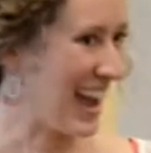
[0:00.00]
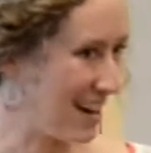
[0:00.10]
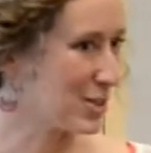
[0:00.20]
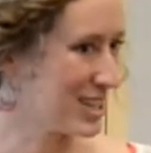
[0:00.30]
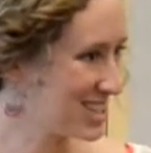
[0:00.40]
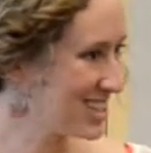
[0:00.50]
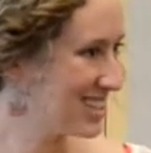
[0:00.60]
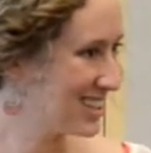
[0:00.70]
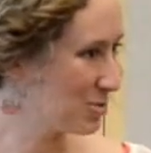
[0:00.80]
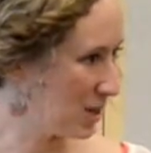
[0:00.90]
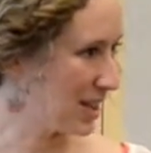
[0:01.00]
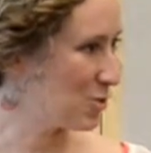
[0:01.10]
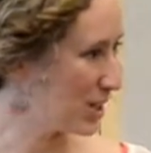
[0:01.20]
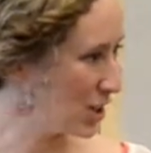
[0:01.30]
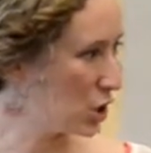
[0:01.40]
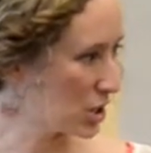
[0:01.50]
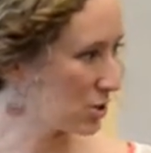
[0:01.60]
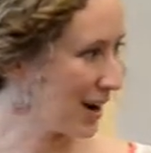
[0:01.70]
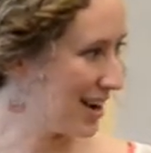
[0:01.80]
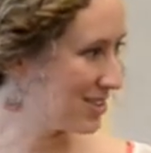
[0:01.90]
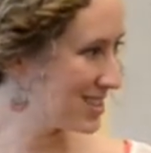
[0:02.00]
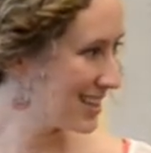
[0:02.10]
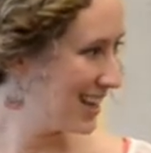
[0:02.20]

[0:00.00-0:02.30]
average, really, when you look around.